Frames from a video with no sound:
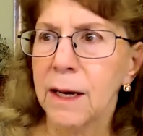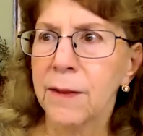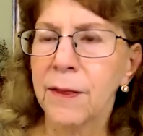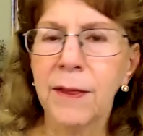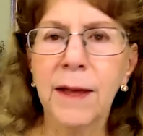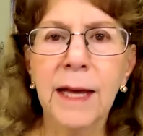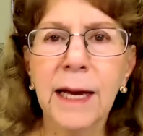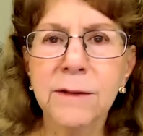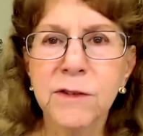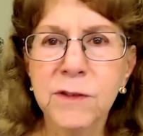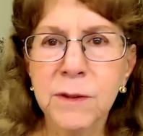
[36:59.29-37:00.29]
they
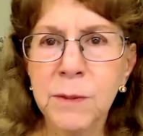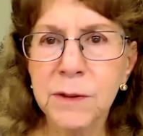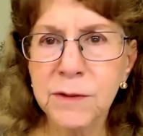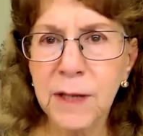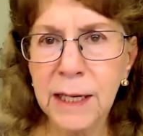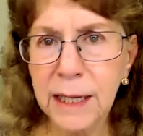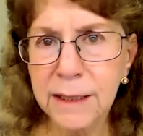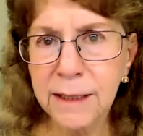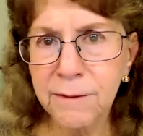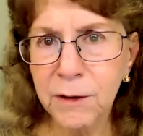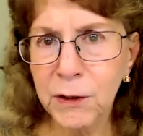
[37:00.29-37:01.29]
had symbols I had
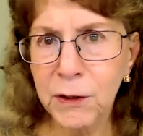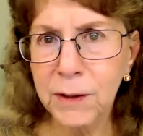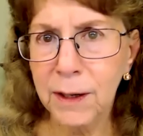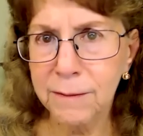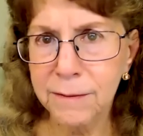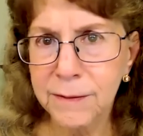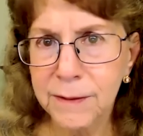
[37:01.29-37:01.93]
never heard of.